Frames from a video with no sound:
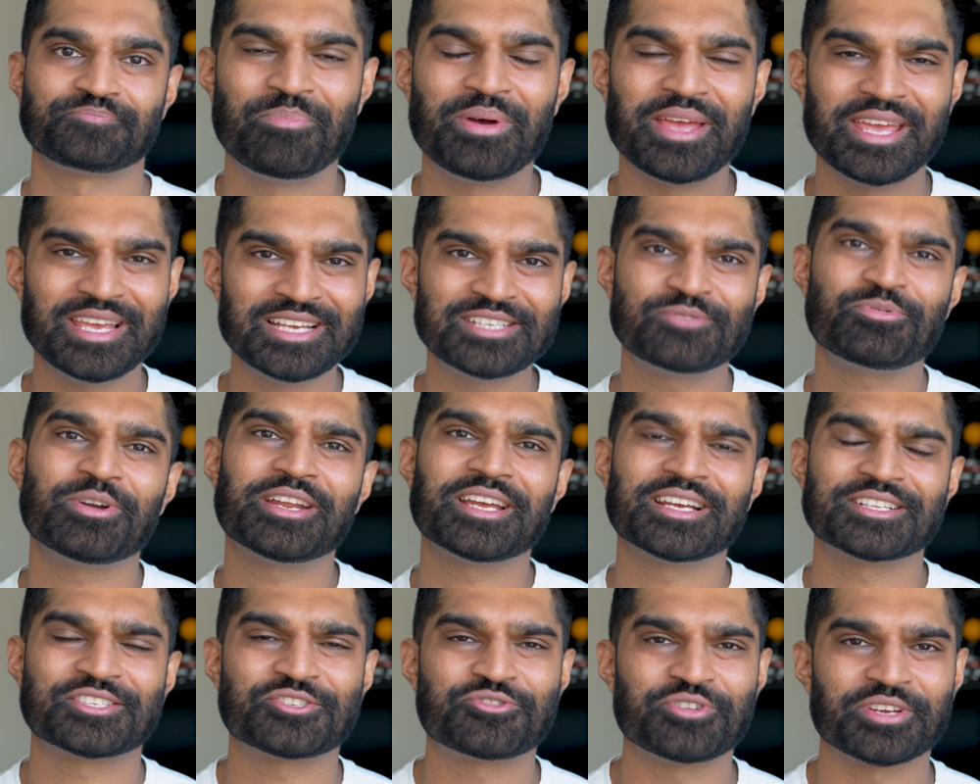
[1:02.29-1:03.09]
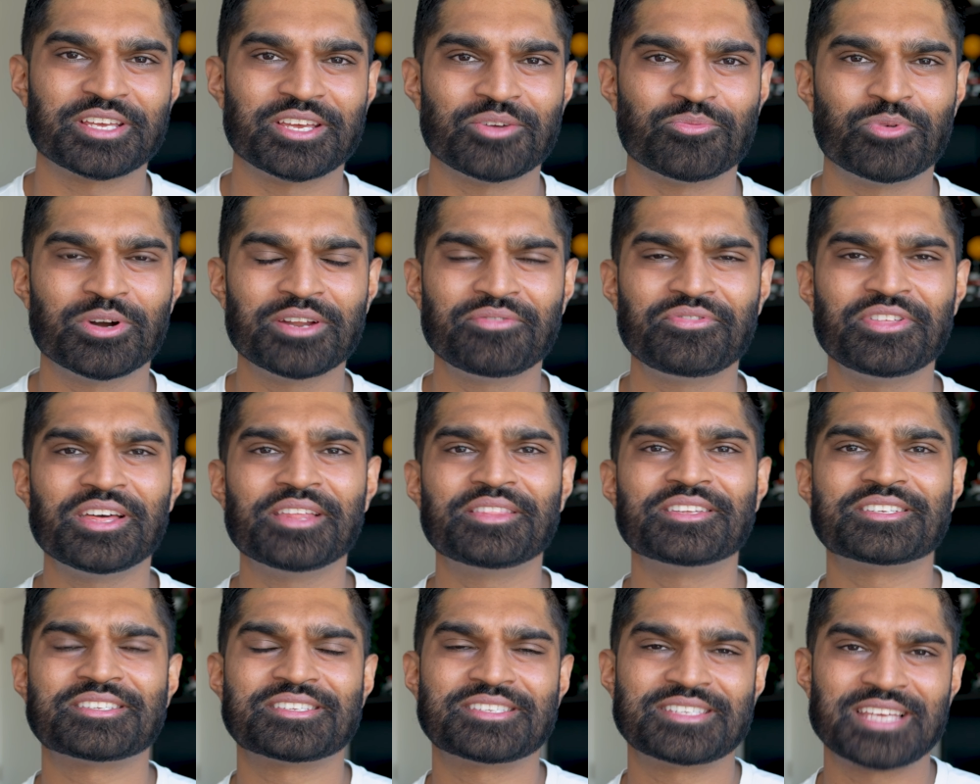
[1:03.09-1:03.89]
But here's where it gets tricky. What if they're
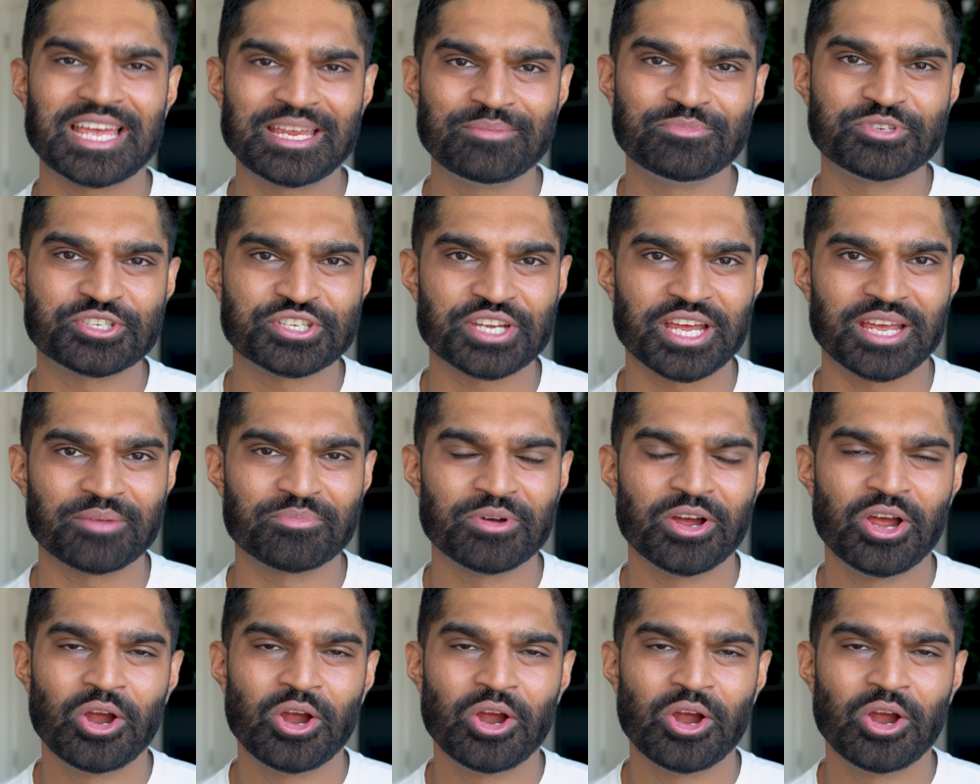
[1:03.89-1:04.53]
the same shape?